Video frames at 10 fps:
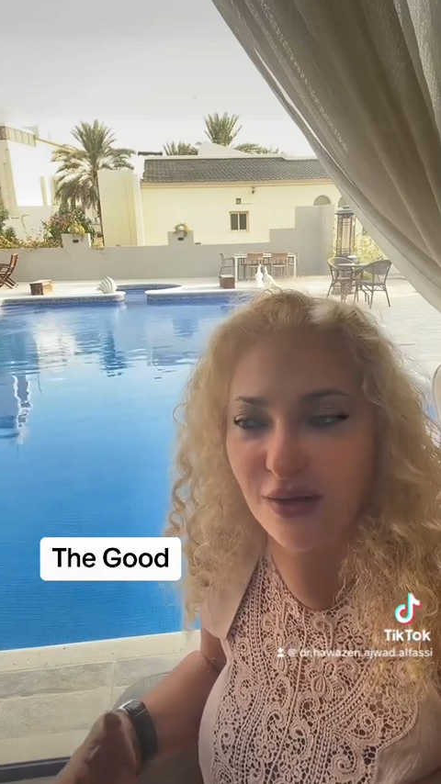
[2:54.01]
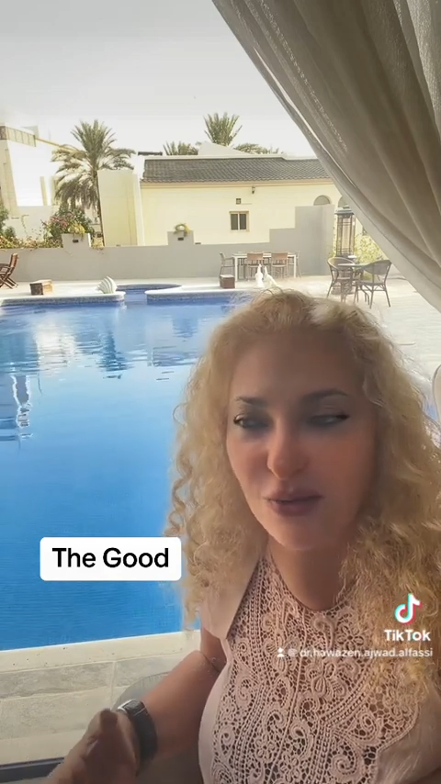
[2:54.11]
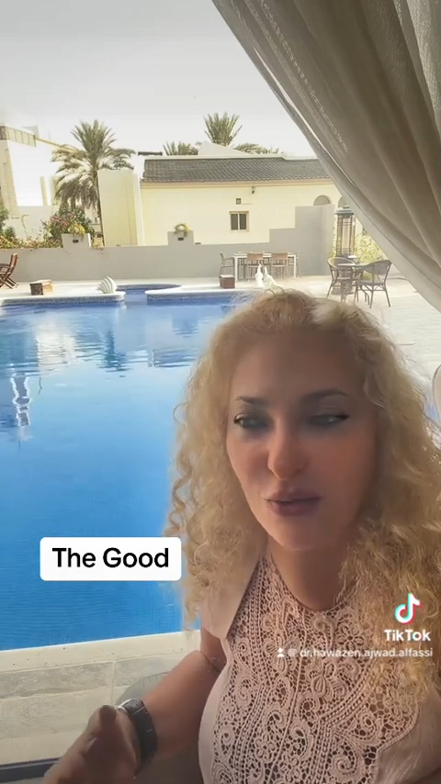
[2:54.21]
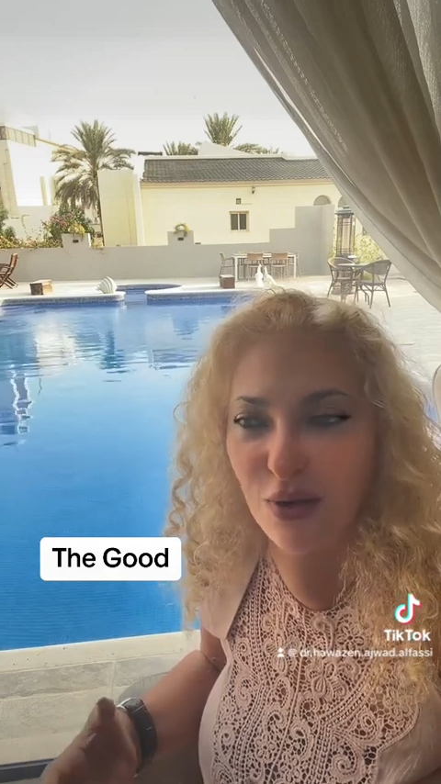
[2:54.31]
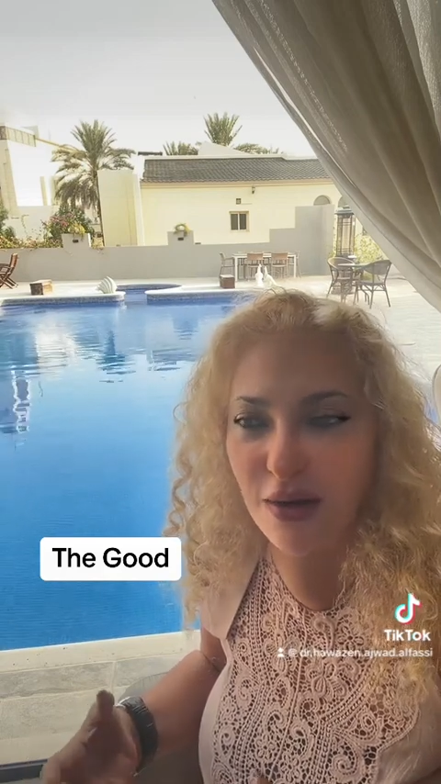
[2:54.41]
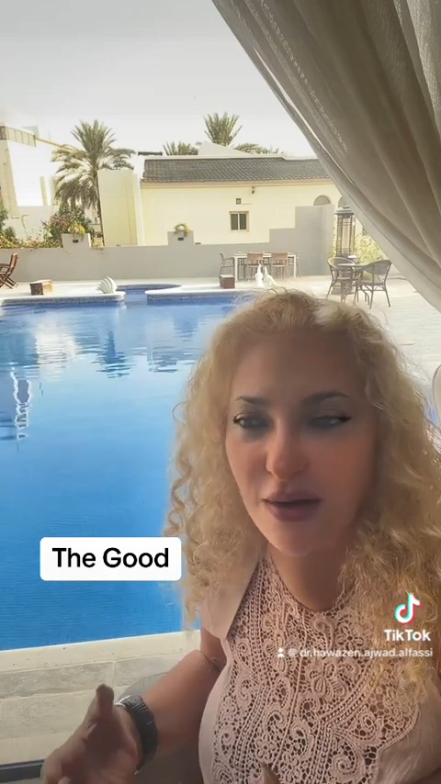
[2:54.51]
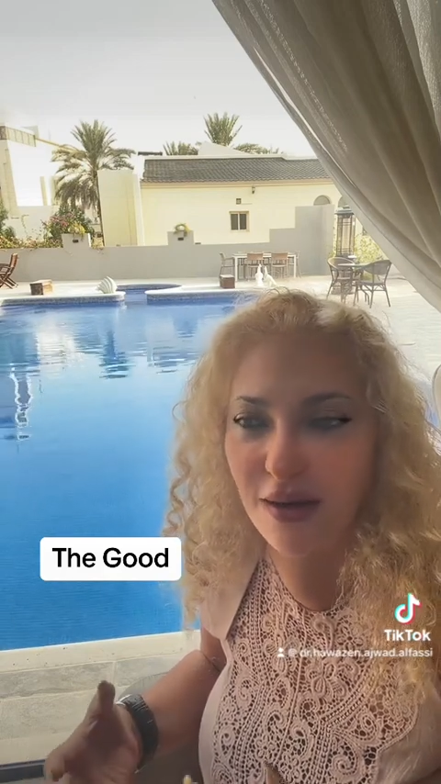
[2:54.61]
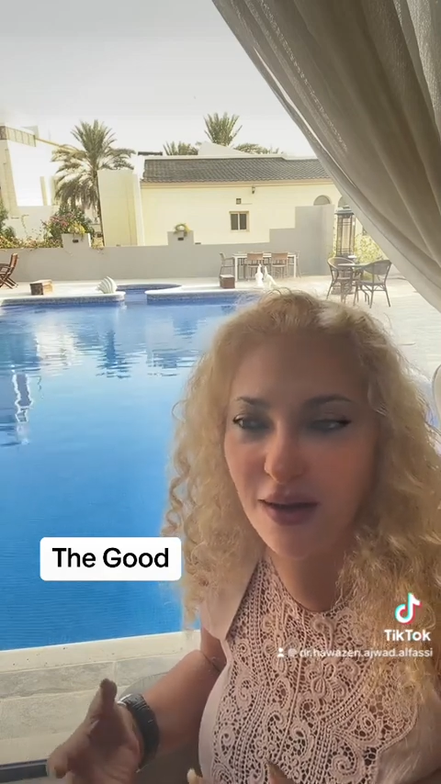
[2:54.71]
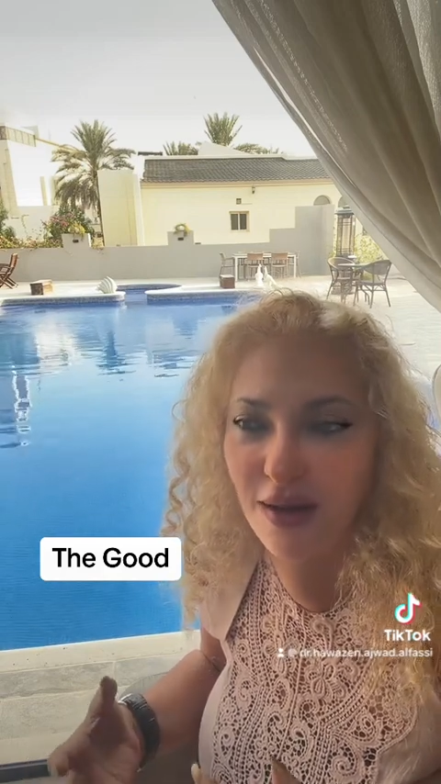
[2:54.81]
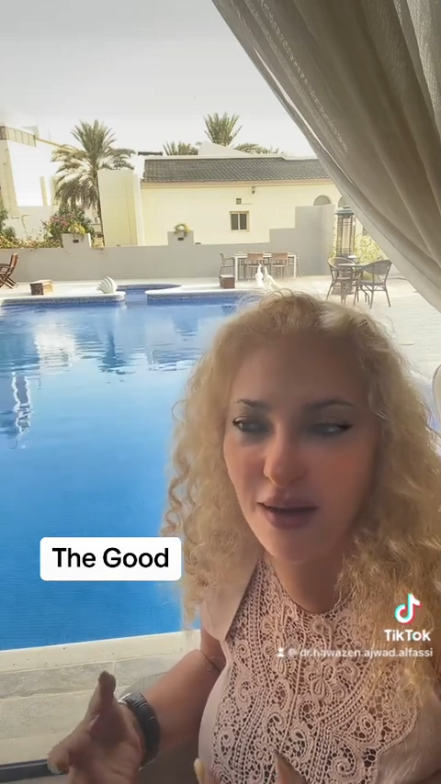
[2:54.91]
You will
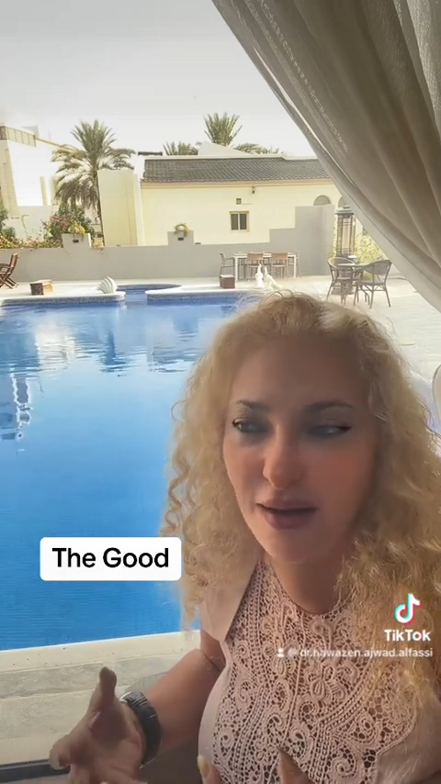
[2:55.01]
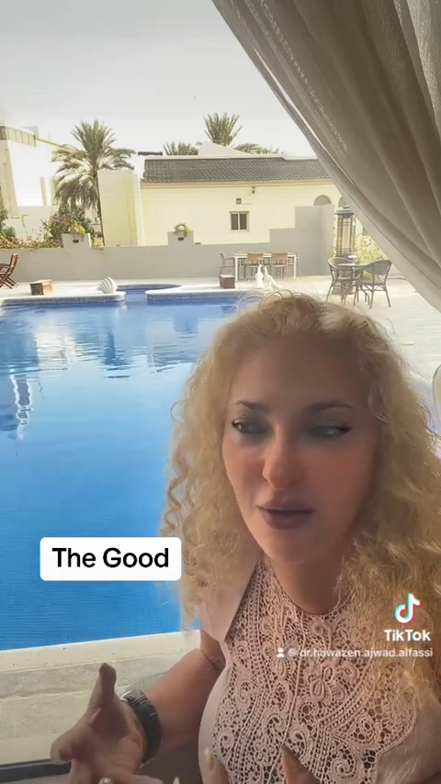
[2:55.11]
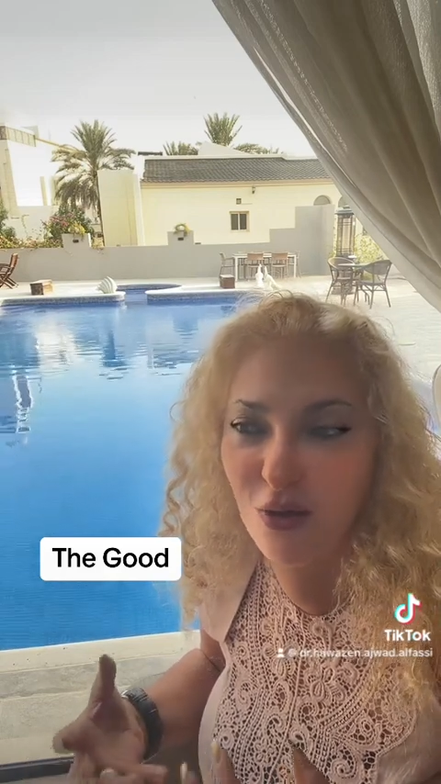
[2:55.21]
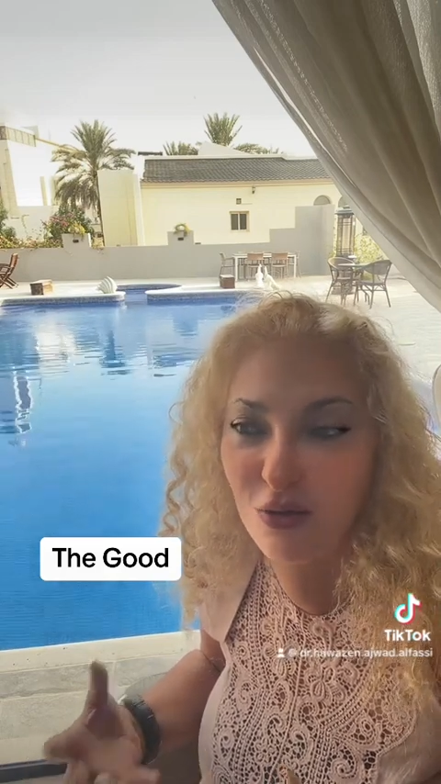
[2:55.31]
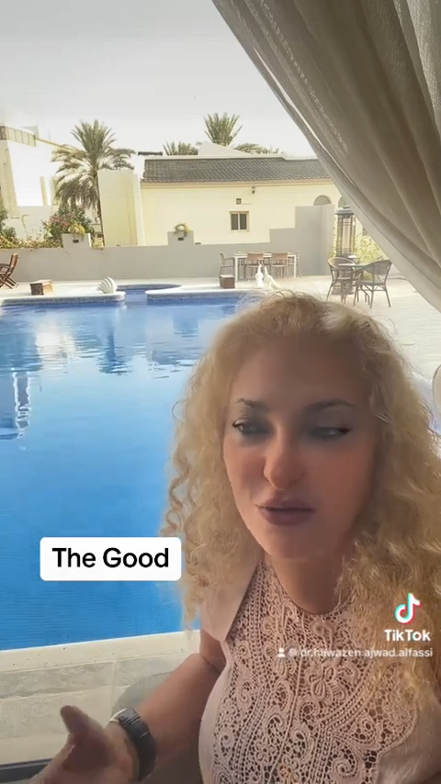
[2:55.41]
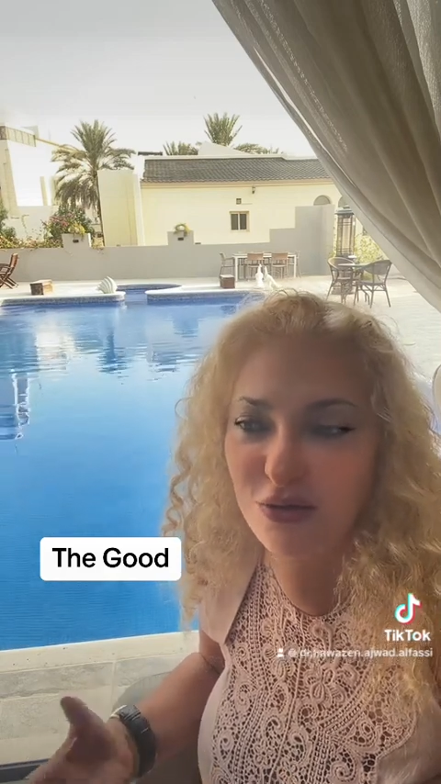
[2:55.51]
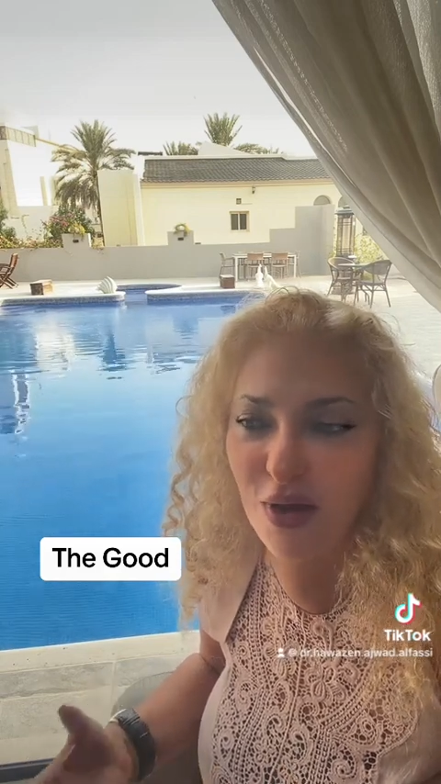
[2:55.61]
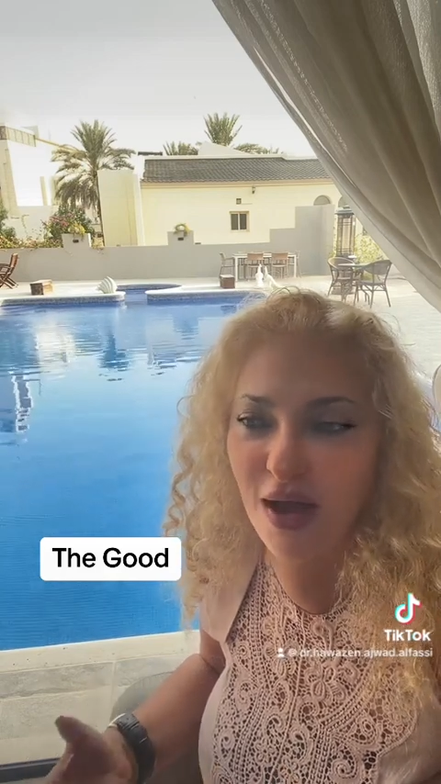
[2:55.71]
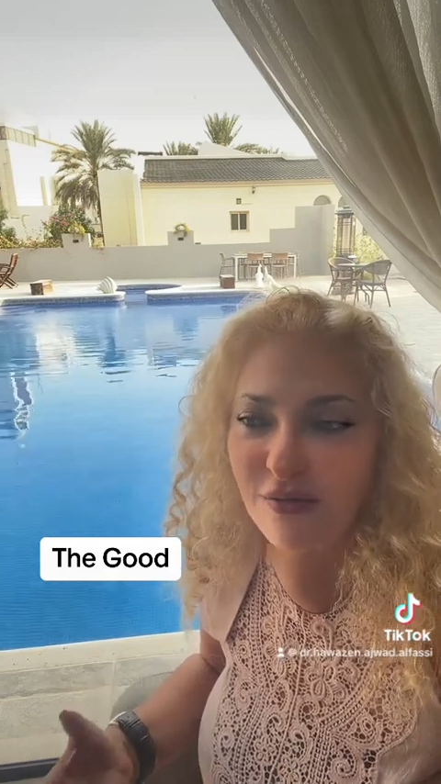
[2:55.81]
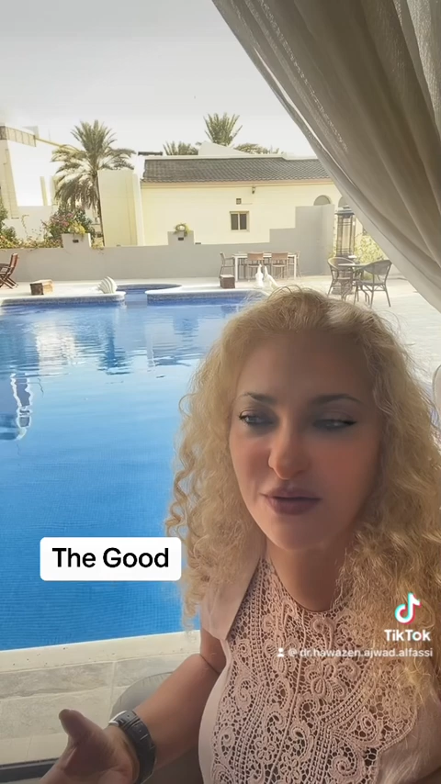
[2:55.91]
also have